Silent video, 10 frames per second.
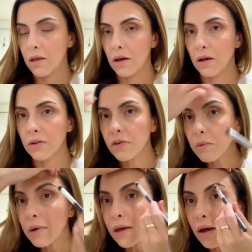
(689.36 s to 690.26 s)
under
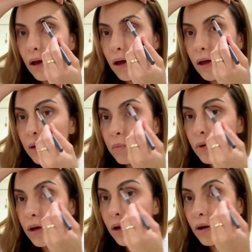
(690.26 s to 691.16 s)
my
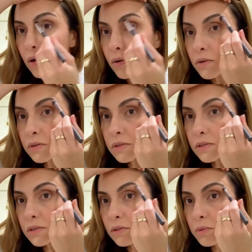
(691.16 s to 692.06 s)
eyebrows.
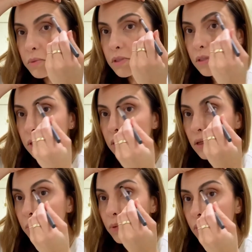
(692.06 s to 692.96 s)
Oopsie, I
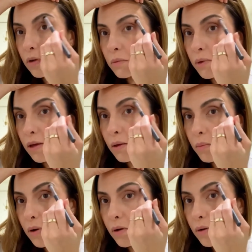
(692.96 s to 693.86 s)
put on my
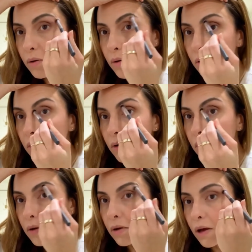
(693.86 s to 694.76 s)
eyebrow.
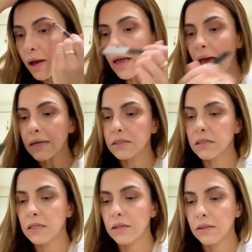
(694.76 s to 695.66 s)
I
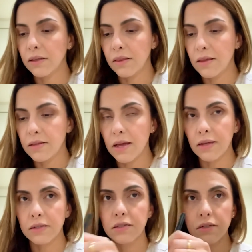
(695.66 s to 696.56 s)
accidentally did
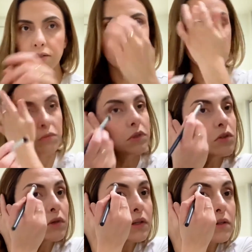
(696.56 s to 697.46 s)
that. Should be
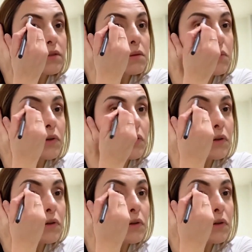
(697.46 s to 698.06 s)
doing this in the mirror.